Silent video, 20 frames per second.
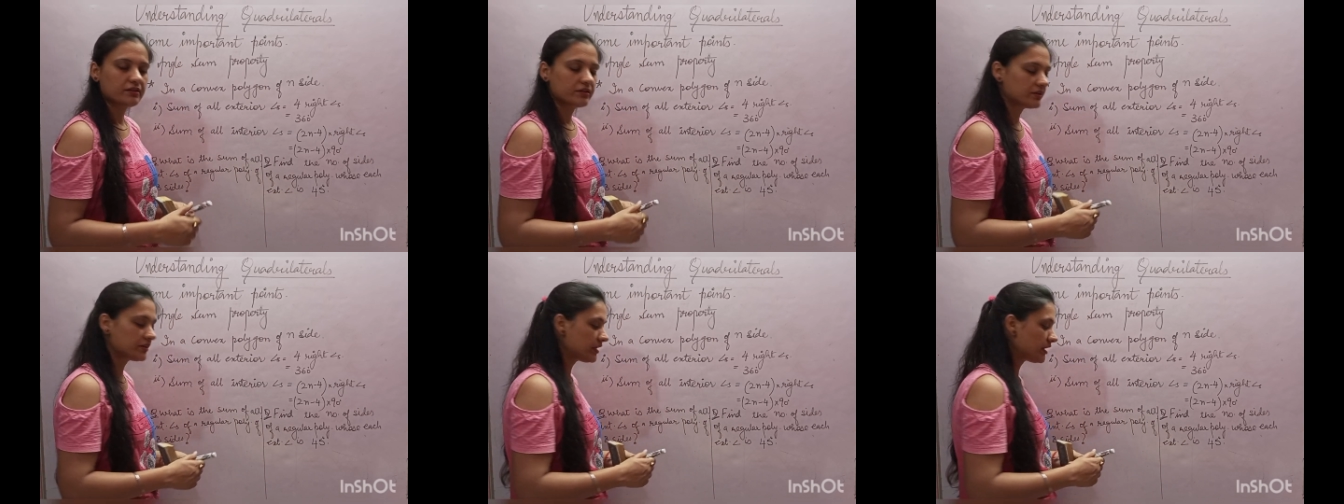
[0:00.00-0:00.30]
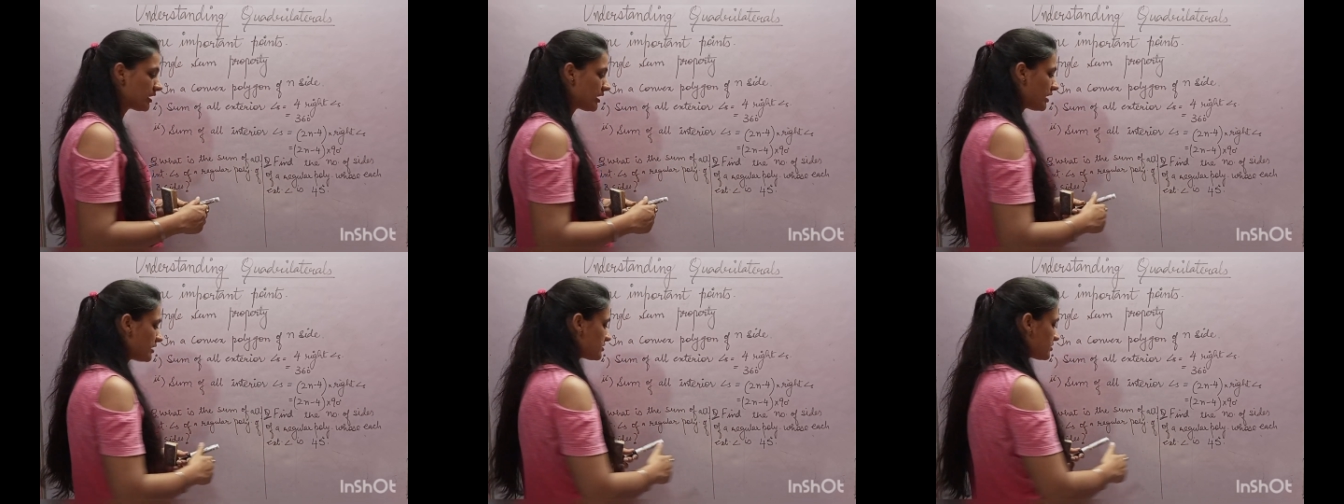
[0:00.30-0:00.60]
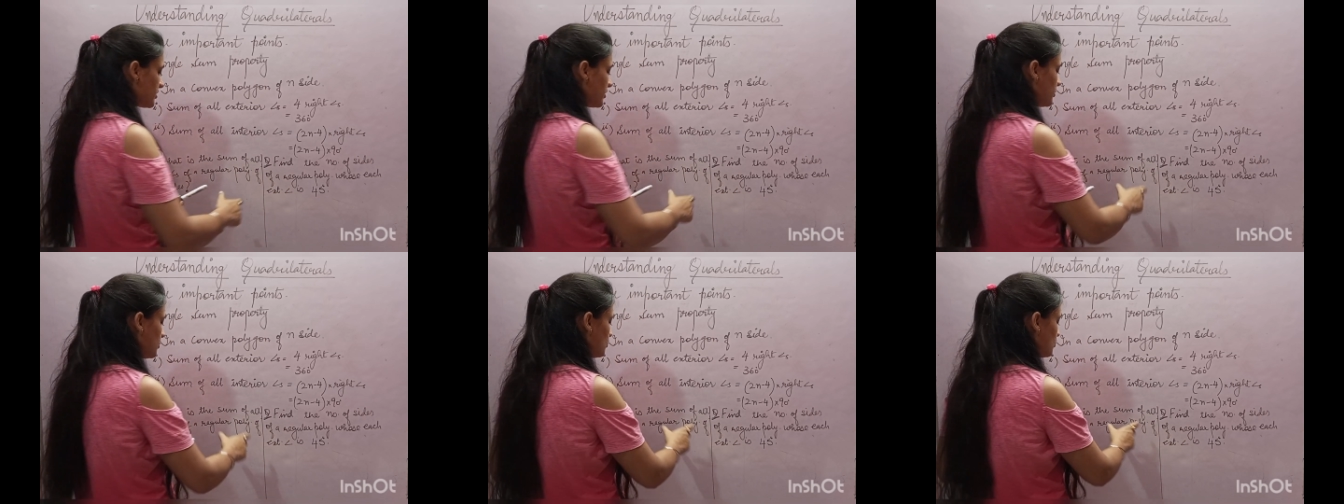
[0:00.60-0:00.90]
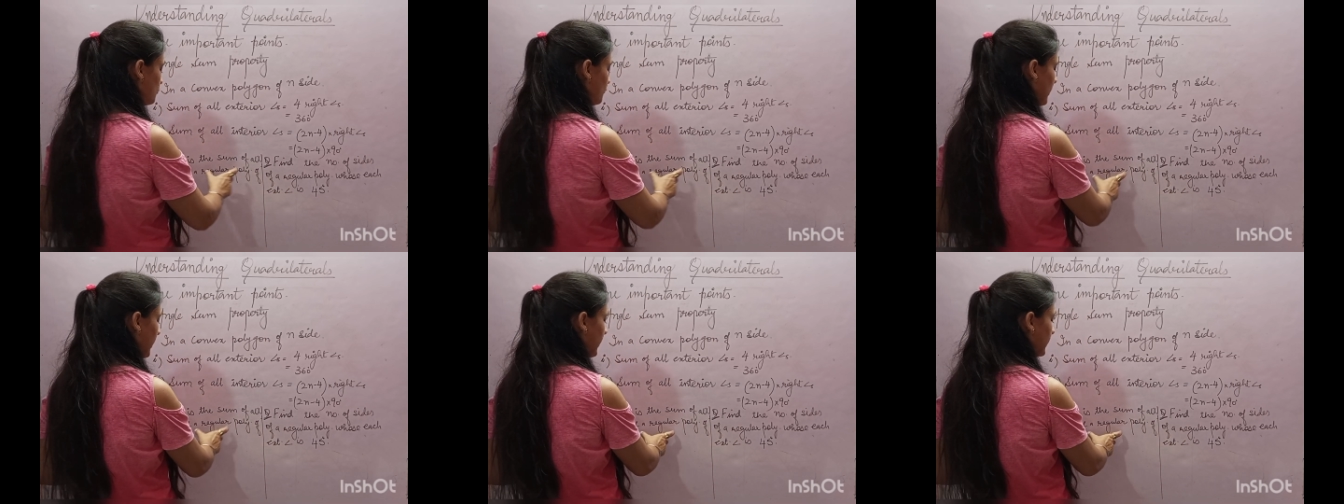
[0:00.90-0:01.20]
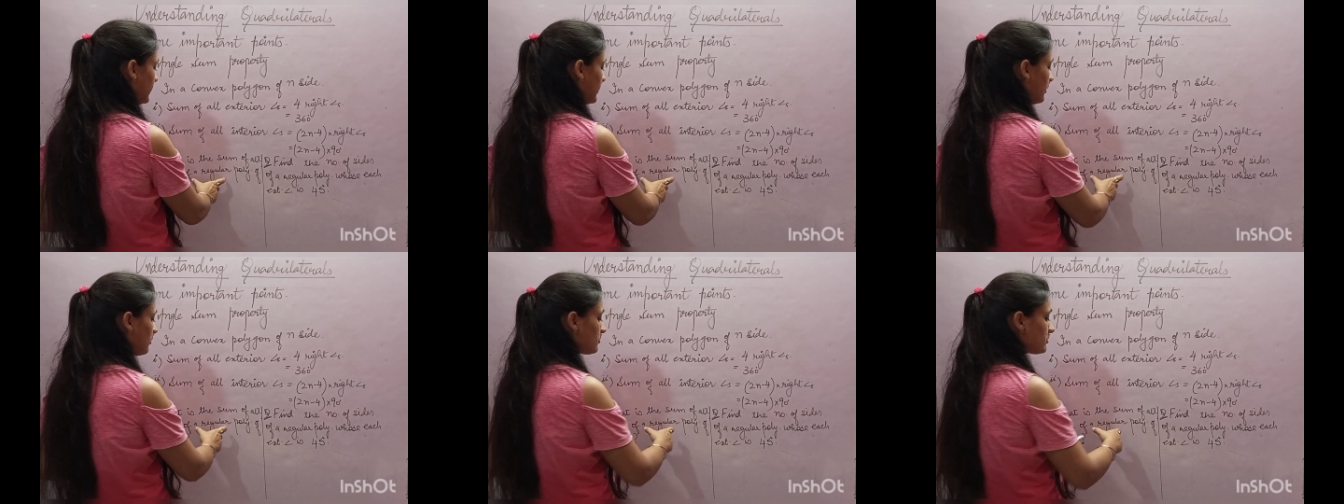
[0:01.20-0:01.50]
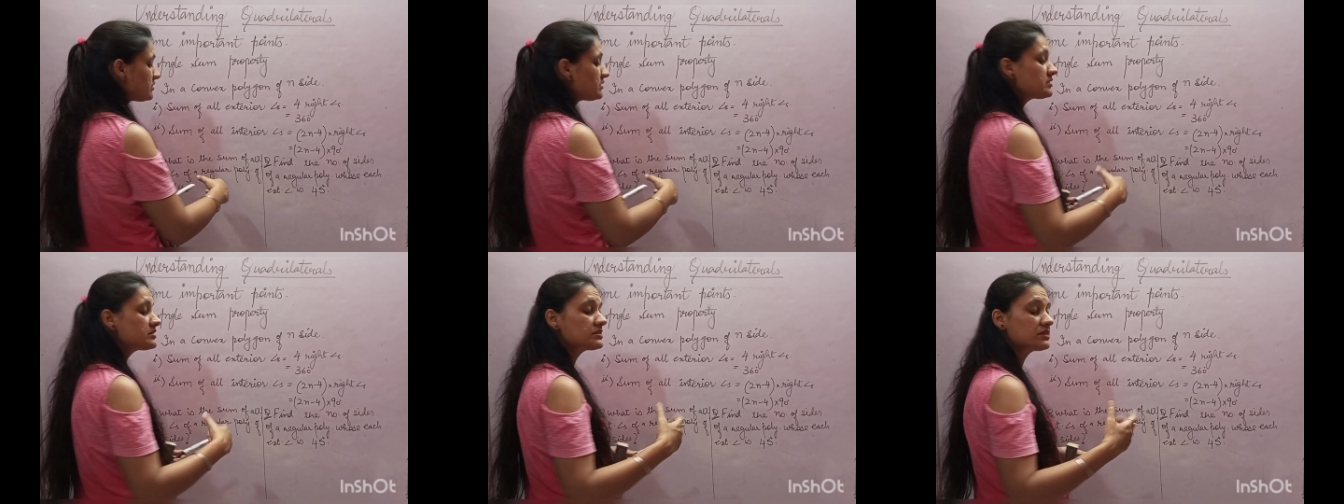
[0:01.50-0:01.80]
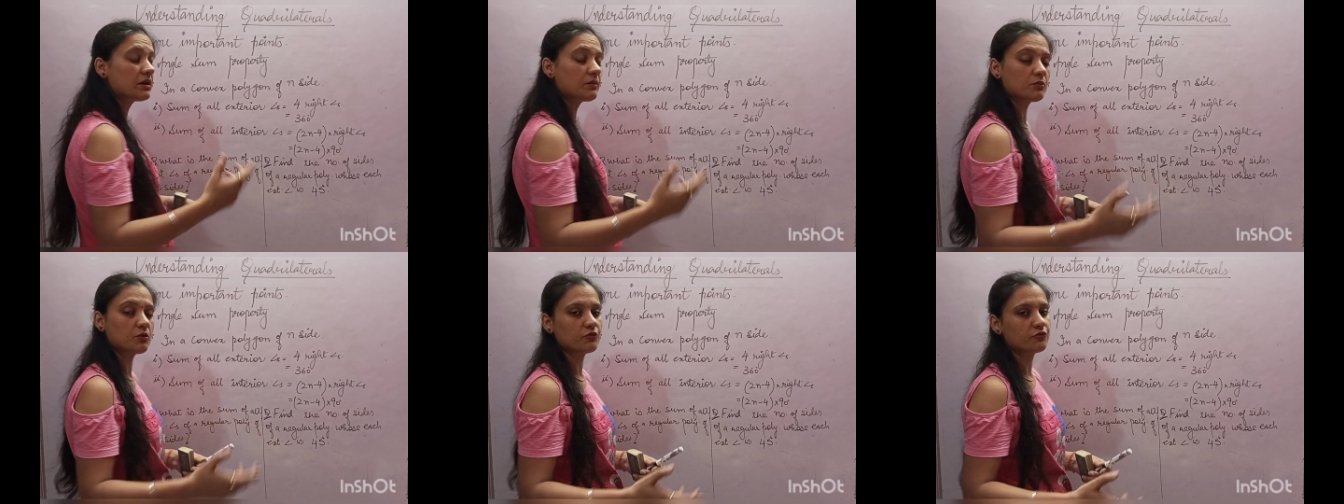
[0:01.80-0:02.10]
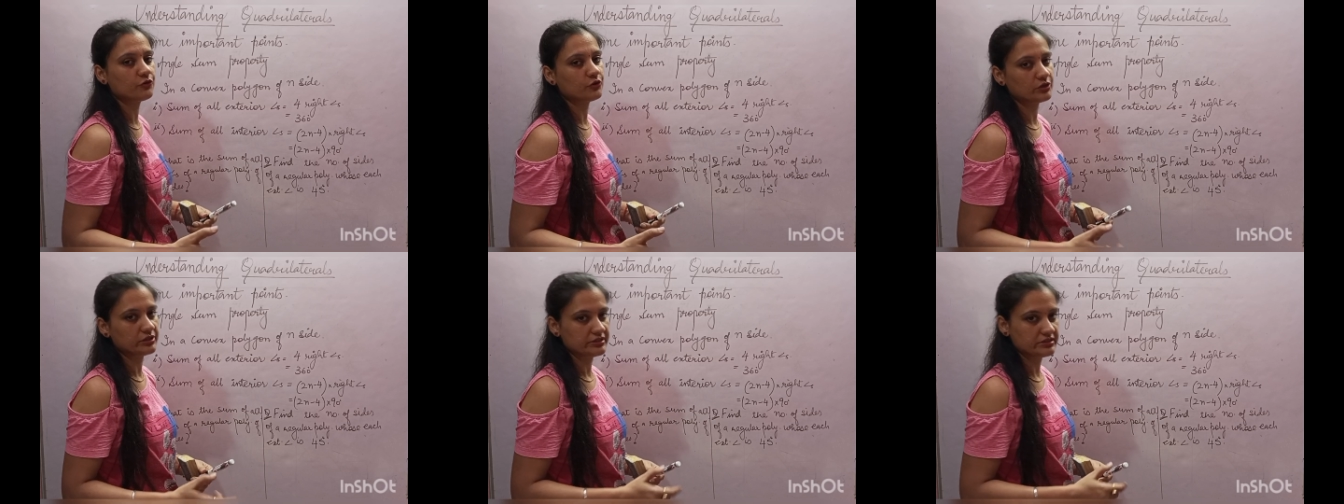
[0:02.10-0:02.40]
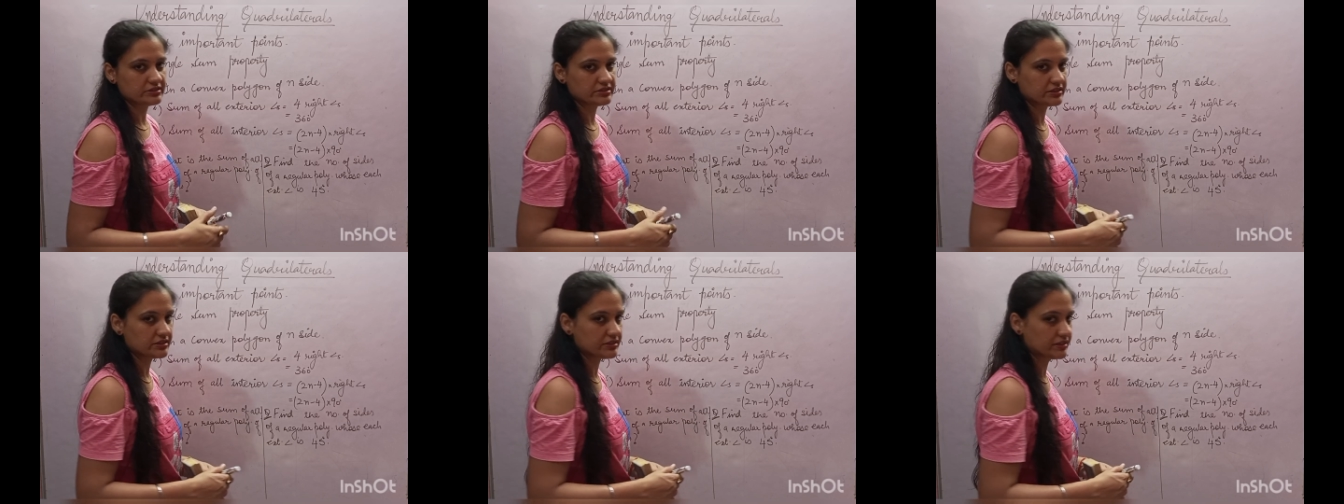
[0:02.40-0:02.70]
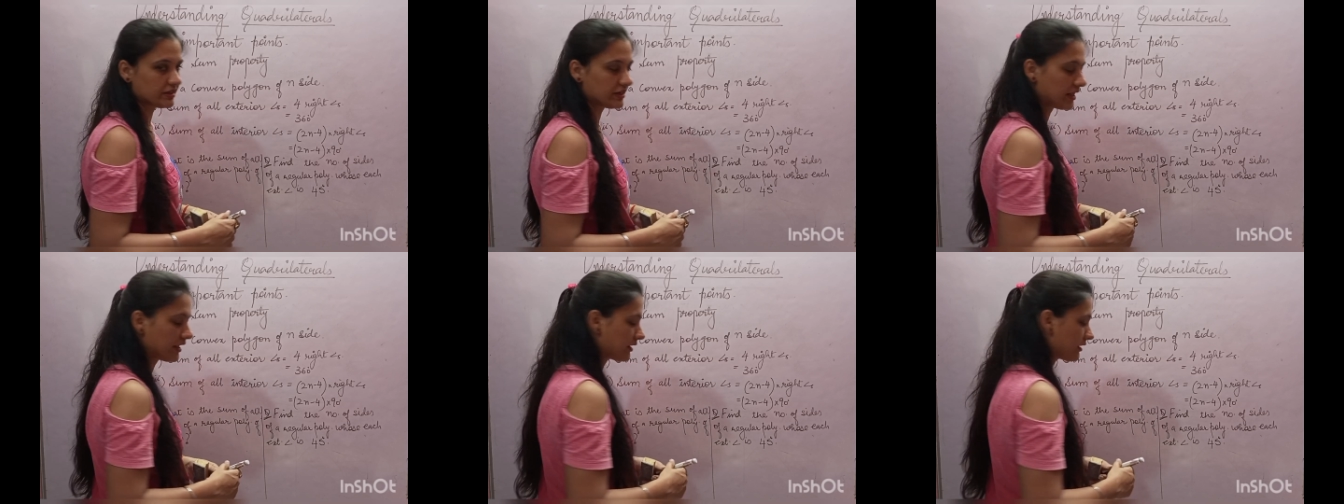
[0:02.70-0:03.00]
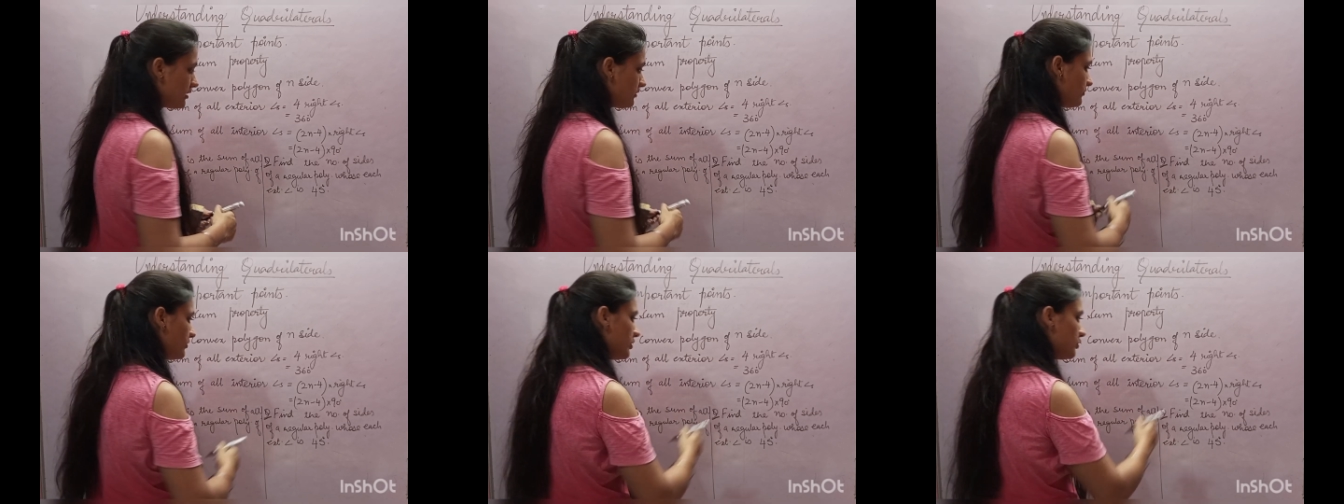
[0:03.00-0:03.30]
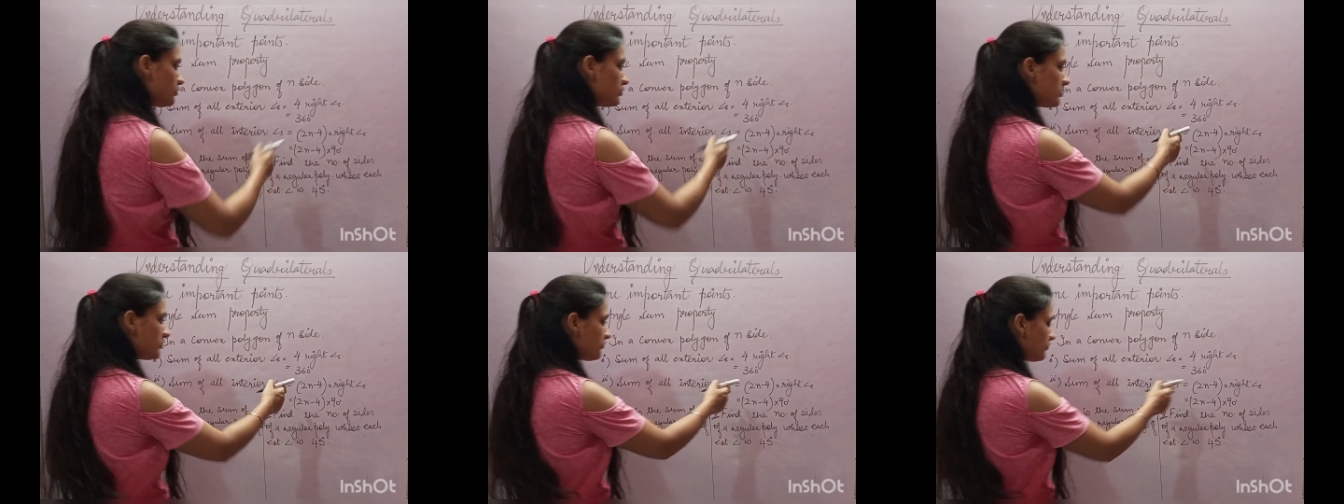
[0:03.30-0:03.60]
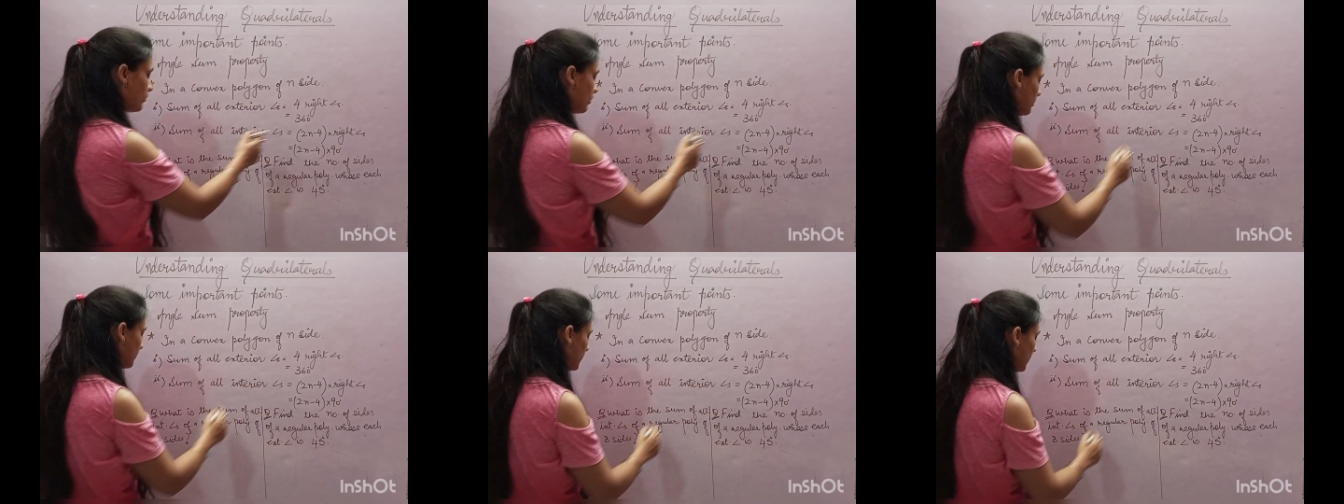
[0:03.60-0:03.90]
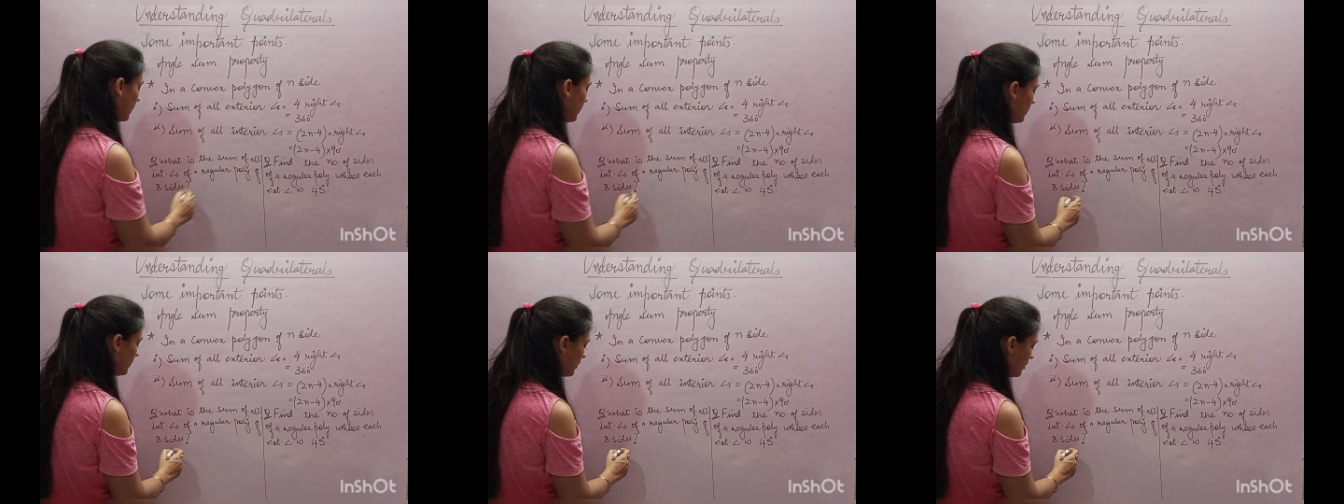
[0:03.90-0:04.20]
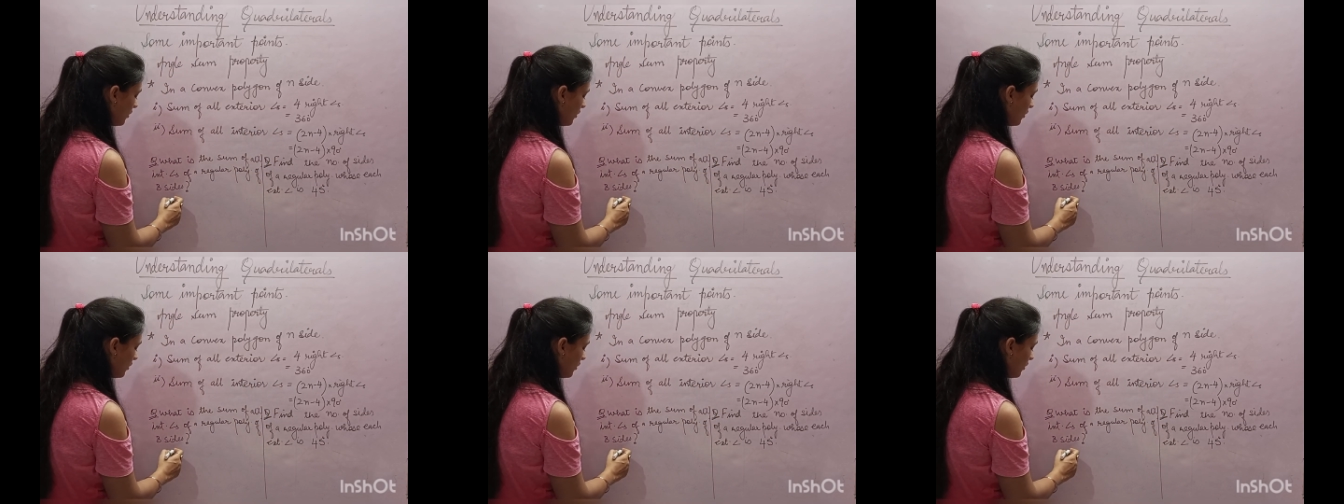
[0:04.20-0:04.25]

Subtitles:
They are asking you to find out the sum of all interior angle. We know the formula.